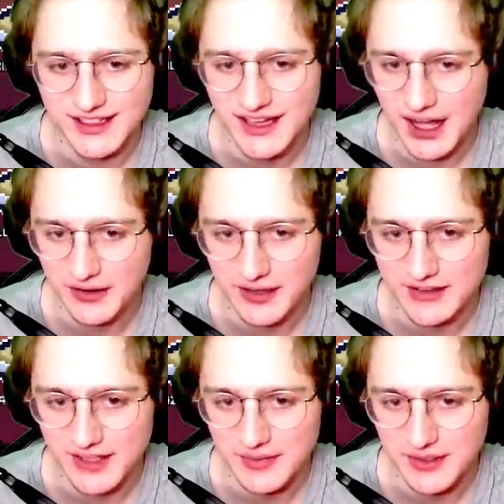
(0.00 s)
I don't got
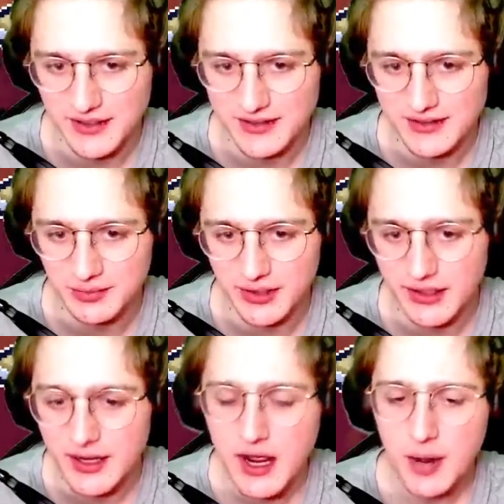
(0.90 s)
time to, to play it.
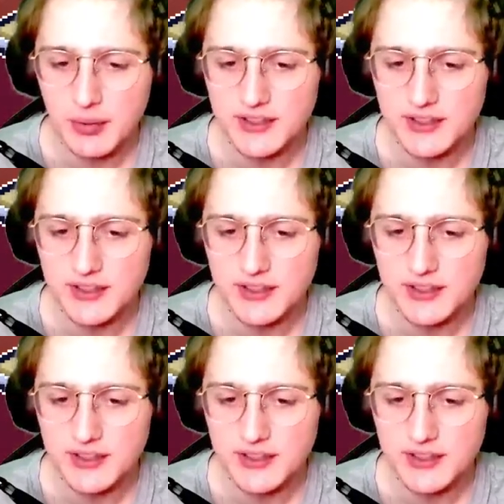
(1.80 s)
Plus,